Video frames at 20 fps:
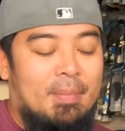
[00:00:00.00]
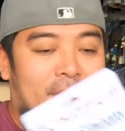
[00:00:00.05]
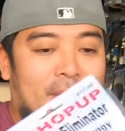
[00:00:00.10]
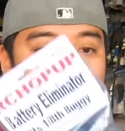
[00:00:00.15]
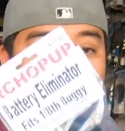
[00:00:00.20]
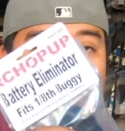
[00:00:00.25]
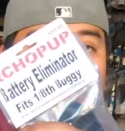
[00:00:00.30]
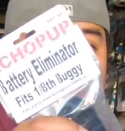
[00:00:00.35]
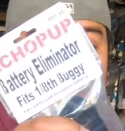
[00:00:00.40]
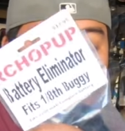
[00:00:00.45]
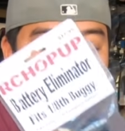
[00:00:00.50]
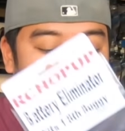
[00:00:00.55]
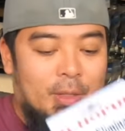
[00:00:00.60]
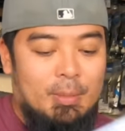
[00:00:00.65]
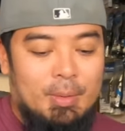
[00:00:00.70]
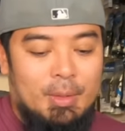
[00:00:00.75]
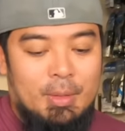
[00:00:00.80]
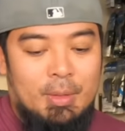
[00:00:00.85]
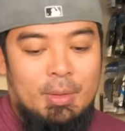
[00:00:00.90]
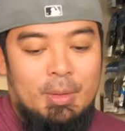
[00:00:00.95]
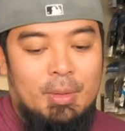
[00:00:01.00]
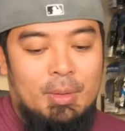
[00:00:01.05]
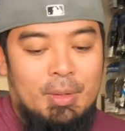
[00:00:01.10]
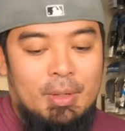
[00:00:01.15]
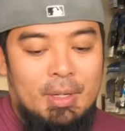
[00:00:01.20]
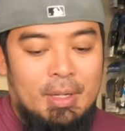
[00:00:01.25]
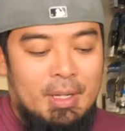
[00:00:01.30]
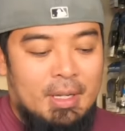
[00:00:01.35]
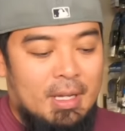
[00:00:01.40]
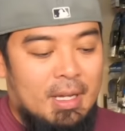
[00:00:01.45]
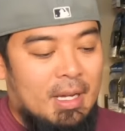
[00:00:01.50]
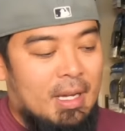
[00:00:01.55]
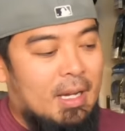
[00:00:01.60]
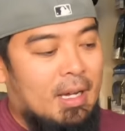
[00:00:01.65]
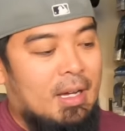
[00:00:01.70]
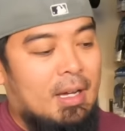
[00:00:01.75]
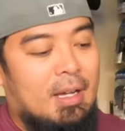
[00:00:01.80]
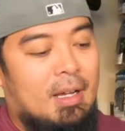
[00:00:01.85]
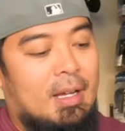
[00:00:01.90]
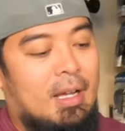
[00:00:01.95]
This is super cool.
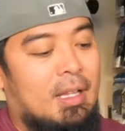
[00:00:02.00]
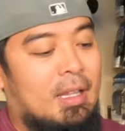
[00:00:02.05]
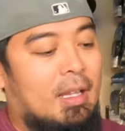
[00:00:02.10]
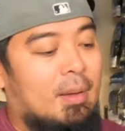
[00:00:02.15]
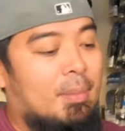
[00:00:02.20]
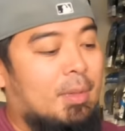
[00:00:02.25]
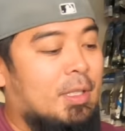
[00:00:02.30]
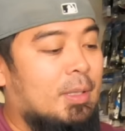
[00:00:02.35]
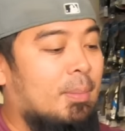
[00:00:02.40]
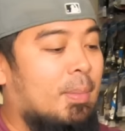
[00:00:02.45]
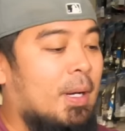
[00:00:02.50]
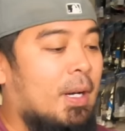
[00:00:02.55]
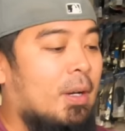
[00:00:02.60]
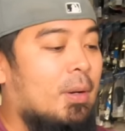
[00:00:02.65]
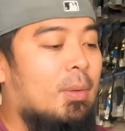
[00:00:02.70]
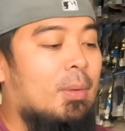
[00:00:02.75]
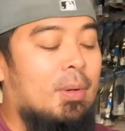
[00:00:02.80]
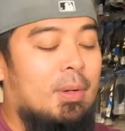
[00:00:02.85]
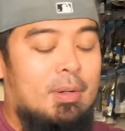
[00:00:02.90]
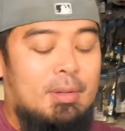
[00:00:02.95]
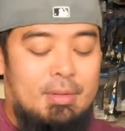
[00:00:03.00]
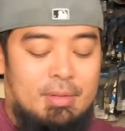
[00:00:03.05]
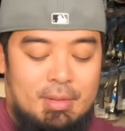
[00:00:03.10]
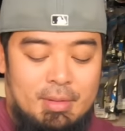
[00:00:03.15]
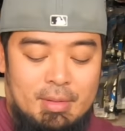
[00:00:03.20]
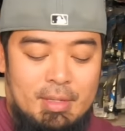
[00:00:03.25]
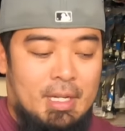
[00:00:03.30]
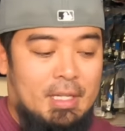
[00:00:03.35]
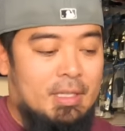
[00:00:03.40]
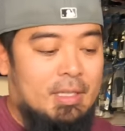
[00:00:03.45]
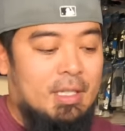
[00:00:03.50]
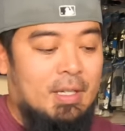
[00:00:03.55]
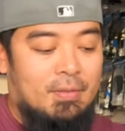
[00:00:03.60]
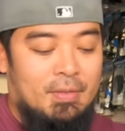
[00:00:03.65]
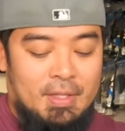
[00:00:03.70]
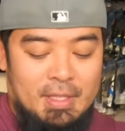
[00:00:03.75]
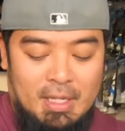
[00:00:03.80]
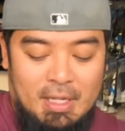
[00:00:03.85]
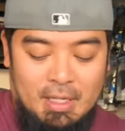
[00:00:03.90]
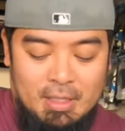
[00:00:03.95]
I love me some paracord. That
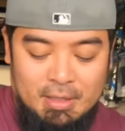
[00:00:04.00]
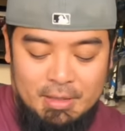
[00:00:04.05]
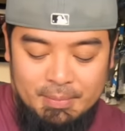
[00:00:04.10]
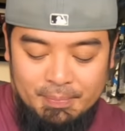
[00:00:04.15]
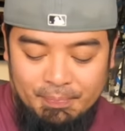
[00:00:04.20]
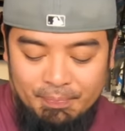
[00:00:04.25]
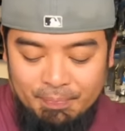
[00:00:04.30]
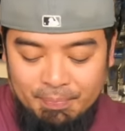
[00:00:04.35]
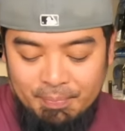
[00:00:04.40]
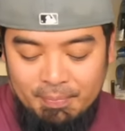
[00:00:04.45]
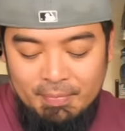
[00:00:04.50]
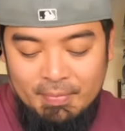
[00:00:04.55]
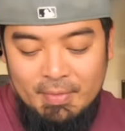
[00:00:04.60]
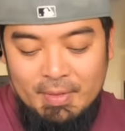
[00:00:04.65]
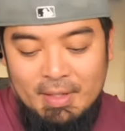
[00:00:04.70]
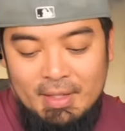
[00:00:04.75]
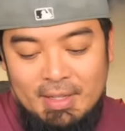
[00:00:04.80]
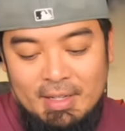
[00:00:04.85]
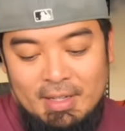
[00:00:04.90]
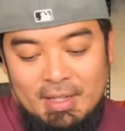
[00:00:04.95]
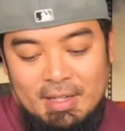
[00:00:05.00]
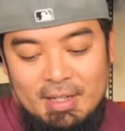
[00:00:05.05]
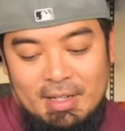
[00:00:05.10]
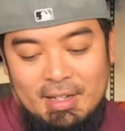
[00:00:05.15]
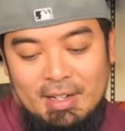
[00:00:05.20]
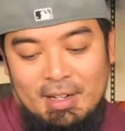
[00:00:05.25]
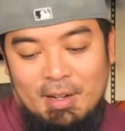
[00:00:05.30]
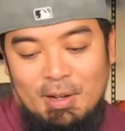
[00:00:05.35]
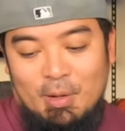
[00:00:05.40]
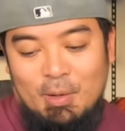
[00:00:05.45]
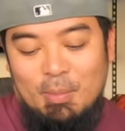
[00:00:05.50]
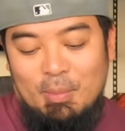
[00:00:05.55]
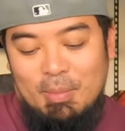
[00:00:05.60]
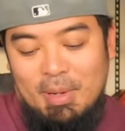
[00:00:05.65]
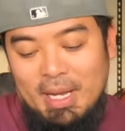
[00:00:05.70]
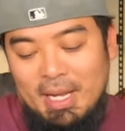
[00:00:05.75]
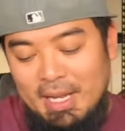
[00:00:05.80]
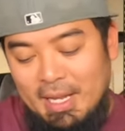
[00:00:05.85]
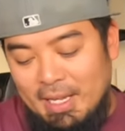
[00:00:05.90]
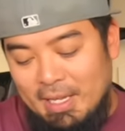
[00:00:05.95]
stuff is awesome. Oh
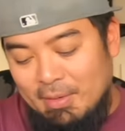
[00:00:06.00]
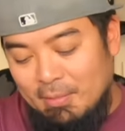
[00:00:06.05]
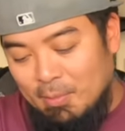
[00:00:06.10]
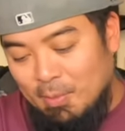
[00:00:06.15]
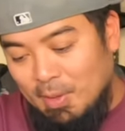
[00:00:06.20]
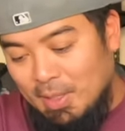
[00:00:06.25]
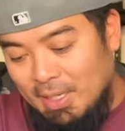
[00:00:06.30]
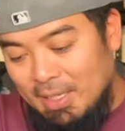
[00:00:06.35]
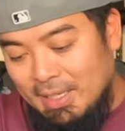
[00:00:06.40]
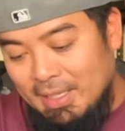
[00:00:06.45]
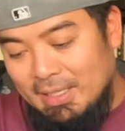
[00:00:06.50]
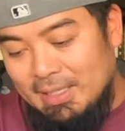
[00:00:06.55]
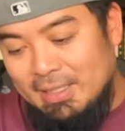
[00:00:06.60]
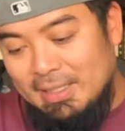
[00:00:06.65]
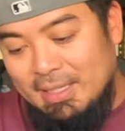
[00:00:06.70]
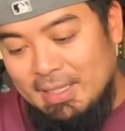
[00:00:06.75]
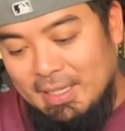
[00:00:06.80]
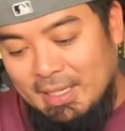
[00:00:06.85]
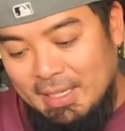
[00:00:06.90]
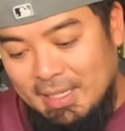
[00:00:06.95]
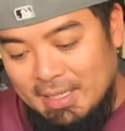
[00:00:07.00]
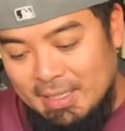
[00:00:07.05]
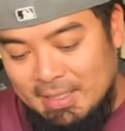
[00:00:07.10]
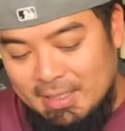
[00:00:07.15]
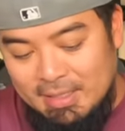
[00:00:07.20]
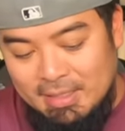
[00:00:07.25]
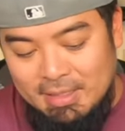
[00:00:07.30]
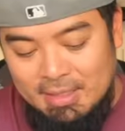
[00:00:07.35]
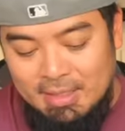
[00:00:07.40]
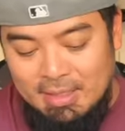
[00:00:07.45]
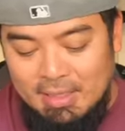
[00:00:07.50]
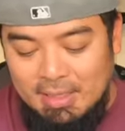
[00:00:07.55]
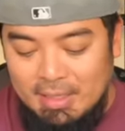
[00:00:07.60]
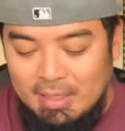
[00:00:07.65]
man, what is this?